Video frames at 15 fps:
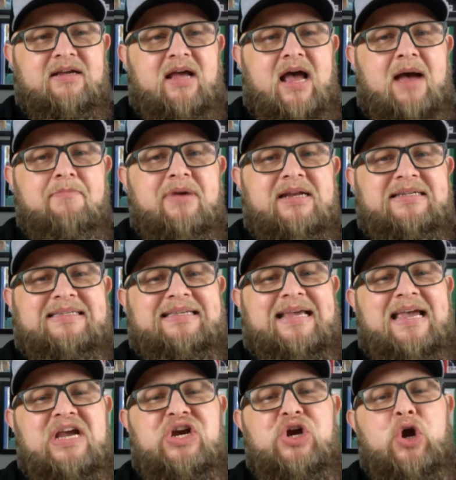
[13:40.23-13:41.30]
I'm going to
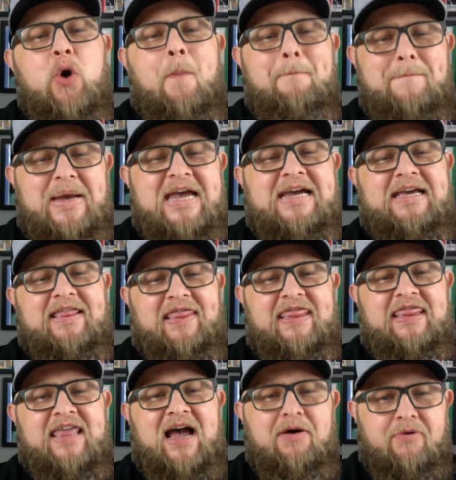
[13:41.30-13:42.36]
say go pick
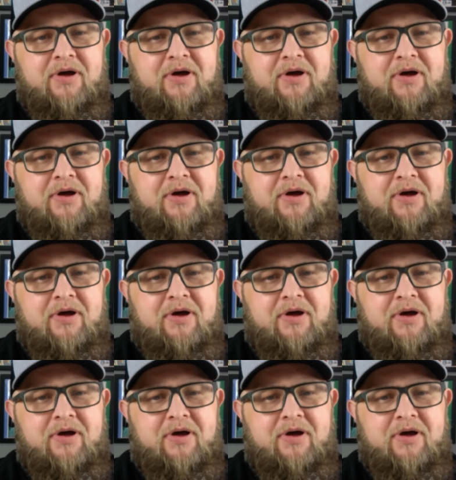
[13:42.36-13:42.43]
that